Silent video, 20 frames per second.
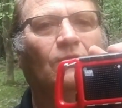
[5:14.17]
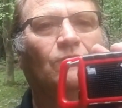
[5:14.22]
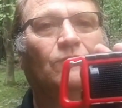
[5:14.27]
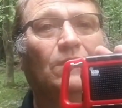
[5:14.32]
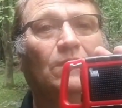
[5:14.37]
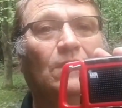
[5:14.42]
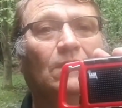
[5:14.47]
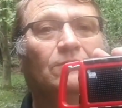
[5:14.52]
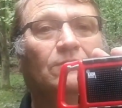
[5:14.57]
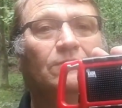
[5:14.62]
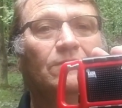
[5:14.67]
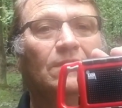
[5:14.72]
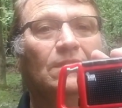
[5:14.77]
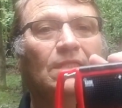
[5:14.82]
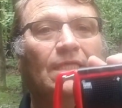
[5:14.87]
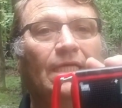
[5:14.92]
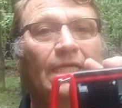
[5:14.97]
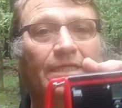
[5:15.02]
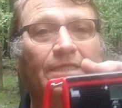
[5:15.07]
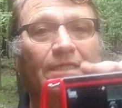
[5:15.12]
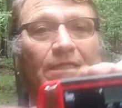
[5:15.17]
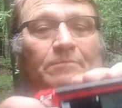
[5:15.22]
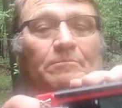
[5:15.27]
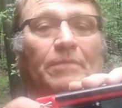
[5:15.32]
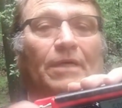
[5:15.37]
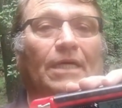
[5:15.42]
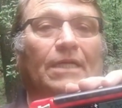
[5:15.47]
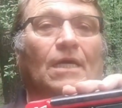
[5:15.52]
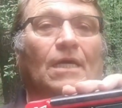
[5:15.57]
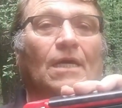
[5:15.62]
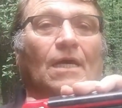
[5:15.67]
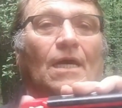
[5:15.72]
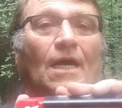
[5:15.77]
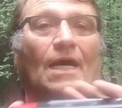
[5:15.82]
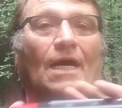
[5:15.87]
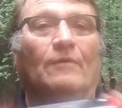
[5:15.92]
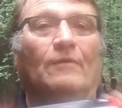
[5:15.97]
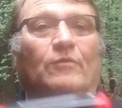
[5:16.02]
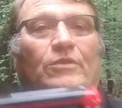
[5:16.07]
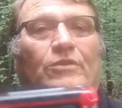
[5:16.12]
real handy. But
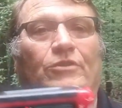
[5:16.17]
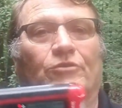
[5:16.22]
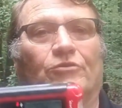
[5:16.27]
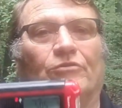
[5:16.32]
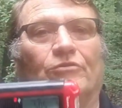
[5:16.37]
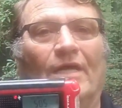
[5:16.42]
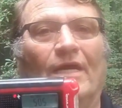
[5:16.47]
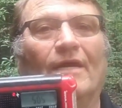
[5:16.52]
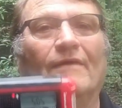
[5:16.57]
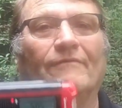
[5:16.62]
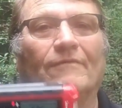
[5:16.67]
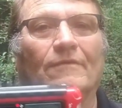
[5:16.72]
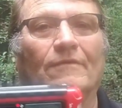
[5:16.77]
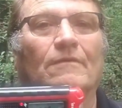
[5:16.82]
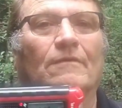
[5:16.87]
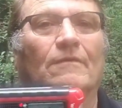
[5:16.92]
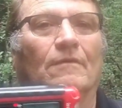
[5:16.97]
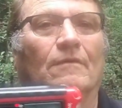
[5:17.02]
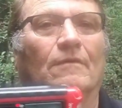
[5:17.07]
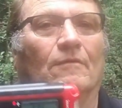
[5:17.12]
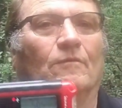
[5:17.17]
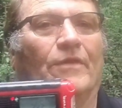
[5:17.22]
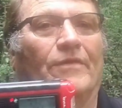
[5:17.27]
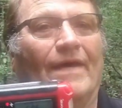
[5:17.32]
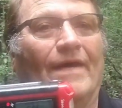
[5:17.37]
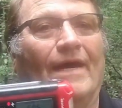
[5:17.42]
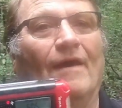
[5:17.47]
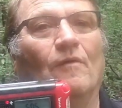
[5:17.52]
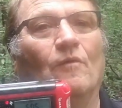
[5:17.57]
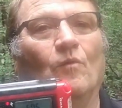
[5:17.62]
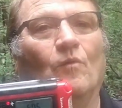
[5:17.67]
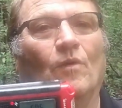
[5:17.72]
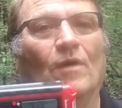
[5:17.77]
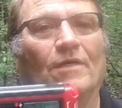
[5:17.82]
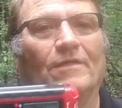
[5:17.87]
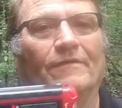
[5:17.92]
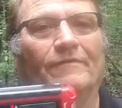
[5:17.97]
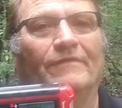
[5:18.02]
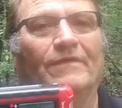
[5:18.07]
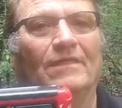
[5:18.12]
I wouldn't travel without
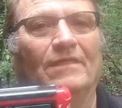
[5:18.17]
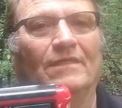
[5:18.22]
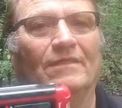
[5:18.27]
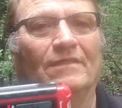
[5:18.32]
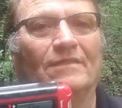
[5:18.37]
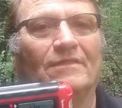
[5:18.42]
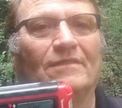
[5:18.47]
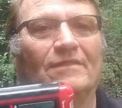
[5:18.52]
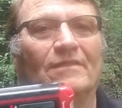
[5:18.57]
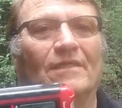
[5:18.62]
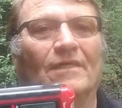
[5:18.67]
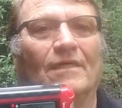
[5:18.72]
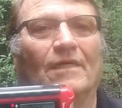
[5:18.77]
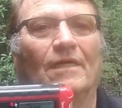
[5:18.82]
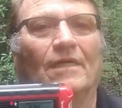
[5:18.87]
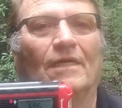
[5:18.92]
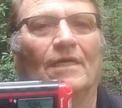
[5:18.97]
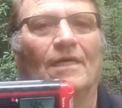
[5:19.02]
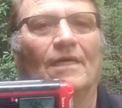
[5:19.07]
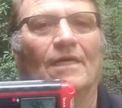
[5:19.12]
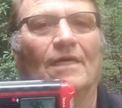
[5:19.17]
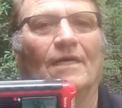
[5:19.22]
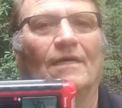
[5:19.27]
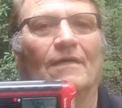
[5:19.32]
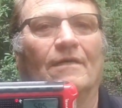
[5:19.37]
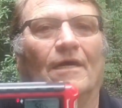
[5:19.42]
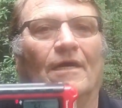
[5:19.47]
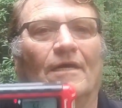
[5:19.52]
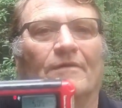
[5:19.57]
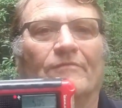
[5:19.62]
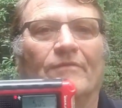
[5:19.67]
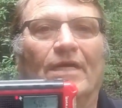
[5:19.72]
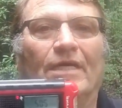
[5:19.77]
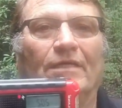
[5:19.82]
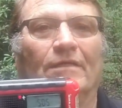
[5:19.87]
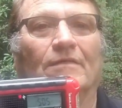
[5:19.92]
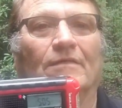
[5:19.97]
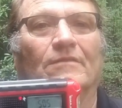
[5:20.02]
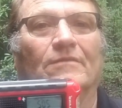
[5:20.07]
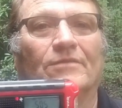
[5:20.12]
one of these kind of
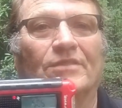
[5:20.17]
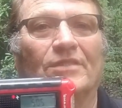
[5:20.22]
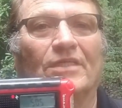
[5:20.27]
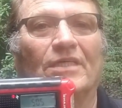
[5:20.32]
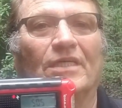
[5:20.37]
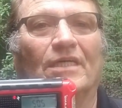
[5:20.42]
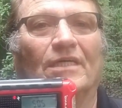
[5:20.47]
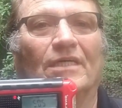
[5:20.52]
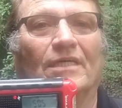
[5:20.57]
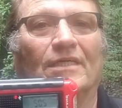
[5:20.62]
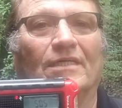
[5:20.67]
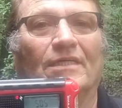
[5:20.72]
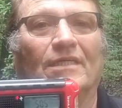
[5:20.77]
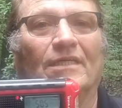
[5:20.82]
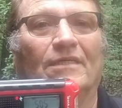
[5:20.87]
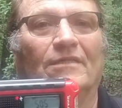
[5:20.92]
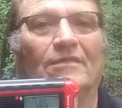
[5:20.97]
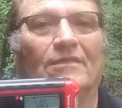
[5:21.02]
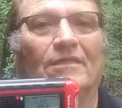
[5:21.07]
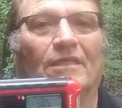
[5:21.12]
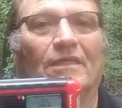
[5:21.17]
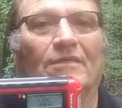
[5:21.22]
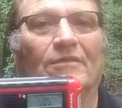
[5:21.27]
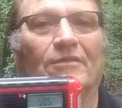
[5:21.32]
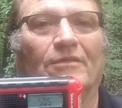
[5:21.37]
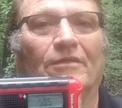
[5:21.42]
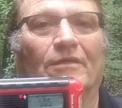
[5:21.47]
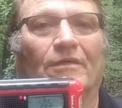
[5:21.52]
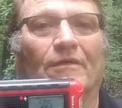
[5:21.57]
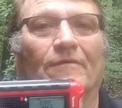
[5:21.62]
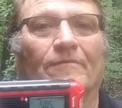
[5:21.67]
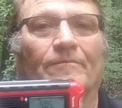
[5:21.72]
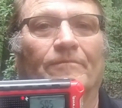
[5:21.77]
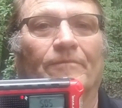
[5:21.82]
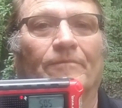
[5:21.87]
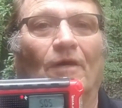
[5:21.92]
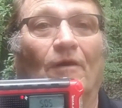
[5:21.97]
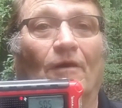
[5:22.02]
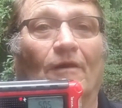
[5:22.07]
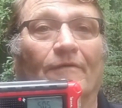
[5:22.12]
radios in your
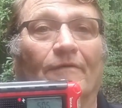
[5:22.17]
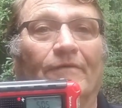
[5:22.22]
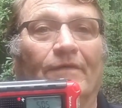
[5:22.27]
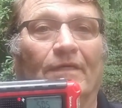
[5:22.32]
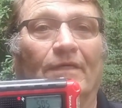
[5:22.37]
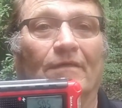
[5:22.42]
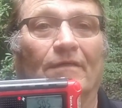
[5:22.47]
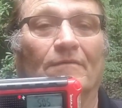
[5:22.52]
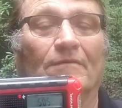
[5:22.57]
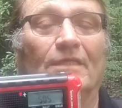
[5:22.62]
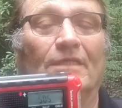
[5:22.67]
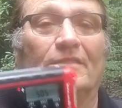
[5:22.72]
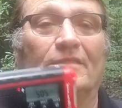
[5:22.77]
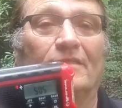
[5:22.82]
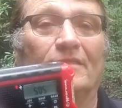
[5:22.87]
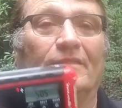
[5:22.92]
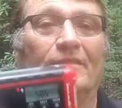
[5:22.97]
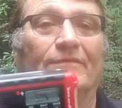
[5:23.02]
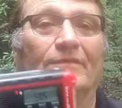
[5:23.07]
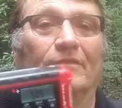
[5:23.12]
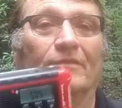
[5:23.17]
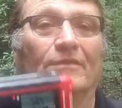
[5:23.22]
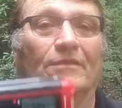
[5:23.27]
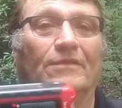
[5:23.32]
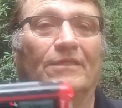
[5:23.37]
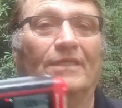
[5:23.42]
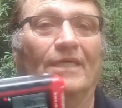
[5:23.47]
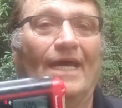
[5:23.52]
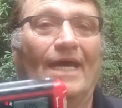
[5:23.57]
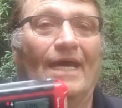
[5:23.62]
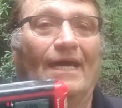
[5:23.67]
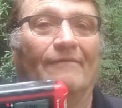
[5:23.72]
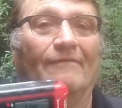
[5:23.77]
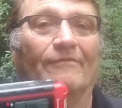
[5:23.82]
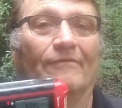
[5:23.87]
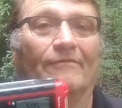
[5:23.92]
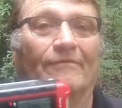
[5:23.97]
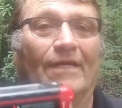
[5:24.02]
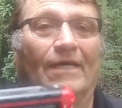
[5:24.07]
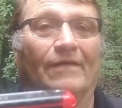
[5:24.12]
RV. It's even good to
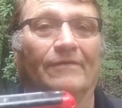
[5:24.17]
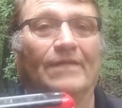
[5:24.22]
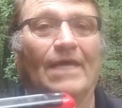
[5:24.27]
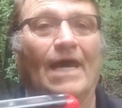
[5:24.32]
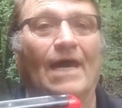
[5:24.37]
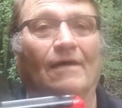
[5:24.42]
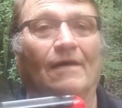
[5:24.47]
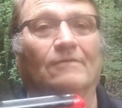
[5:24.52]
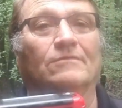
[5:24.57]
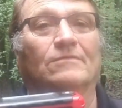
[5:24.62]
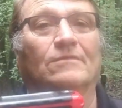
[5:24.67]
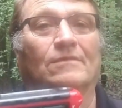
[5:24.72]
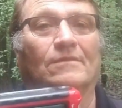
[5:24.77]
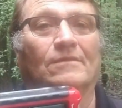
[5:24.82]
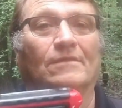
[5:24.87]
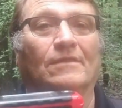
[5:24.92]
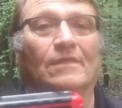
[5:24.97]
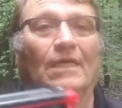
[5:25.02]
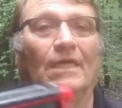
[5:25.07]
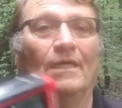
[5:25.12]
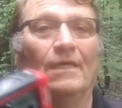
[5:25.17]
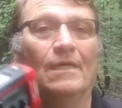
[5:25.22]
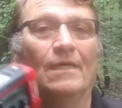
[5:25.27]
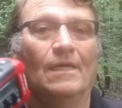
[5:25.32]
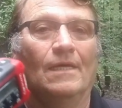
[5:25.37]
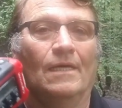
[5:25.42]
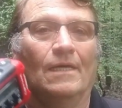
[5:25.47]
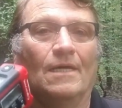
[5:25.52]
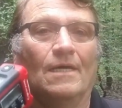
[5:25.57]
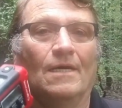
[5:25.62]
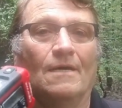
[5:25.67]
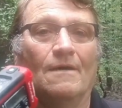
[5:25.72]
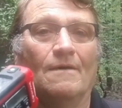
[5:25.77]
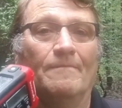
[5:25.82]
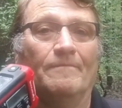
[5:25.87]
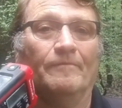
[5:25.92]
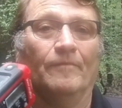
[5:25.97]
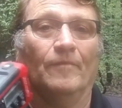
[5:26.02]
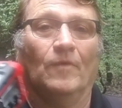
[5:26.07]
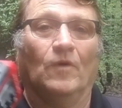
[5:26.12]
have around the house,
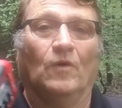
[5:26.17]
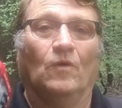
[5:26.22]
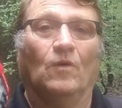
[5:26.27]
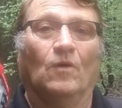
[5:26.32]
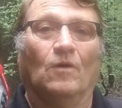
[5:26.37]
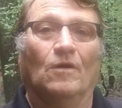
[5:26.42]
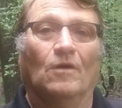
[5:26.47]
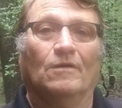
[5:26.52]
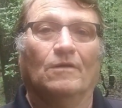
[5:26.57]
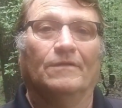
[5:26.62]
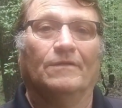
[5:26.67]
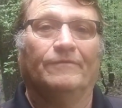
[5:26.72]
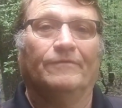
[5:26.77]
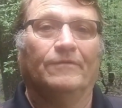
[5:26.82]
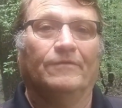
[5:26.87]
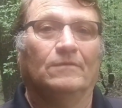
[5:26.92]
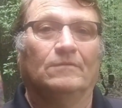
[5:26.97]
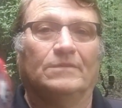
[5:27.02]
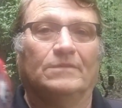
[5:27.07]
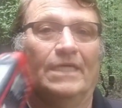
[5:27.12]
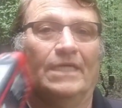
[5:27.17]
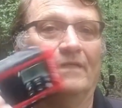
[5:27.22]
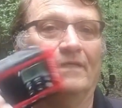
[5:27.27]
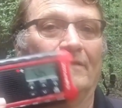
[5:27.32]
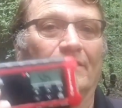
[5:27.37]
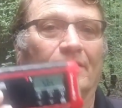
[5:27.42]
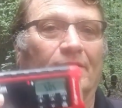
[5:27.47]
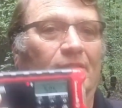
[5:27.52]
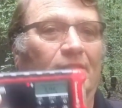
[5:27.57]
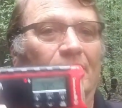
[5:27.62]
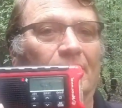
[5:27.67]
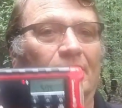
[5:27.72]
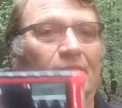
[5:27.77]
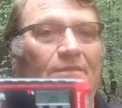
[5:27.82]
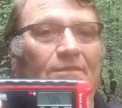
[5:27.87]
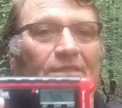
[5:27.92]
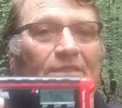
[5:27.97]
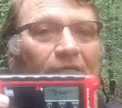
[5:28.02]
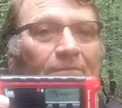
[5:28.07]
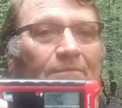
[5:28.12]
or if you tent,
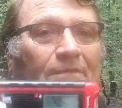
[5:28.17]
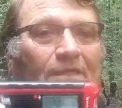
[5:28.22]
still same